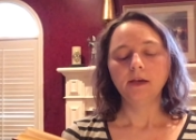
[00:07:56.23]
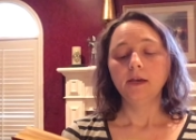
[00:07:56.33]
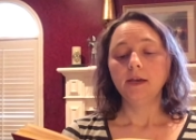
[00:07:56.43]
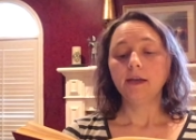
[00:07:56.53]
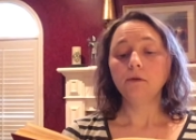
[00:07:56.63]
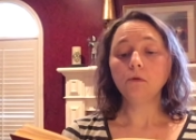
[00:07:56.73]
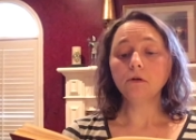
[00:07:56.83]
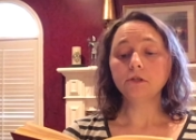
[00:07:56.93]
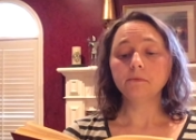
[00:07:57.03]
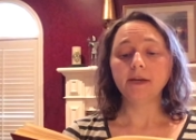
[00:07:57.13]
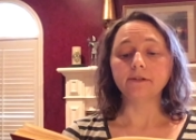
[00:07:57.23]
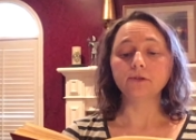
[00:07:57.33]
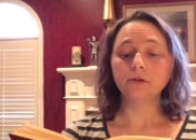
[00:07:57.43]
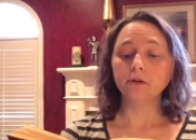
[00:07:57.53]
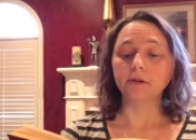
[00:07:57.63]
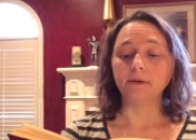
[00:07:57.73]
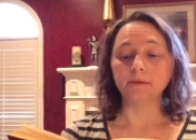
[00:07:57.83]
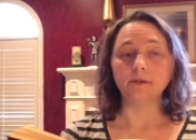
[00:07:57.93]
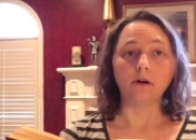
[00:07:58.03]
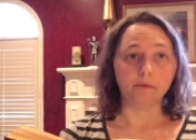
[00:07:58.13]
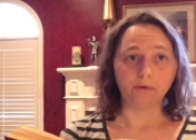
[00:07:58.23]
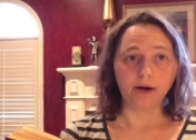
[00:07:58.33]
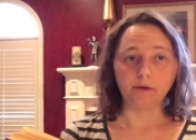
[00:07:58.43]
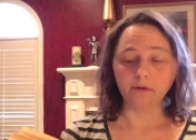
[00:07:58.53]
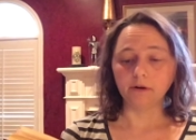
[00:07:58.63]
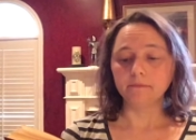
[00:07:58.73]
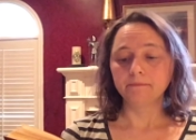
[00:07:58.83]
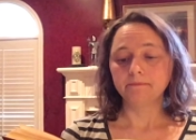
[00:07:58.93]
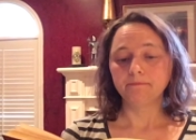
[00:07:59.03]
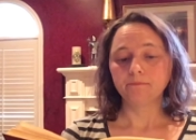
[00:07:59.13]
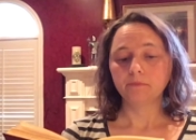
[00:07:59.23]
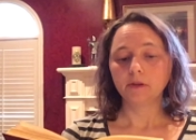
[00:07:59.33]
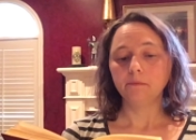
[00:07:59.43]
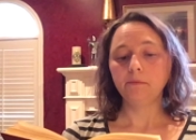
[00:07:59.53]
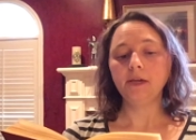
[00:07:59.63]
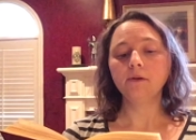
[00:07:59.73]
In order to make certain it was not a prowler, Pete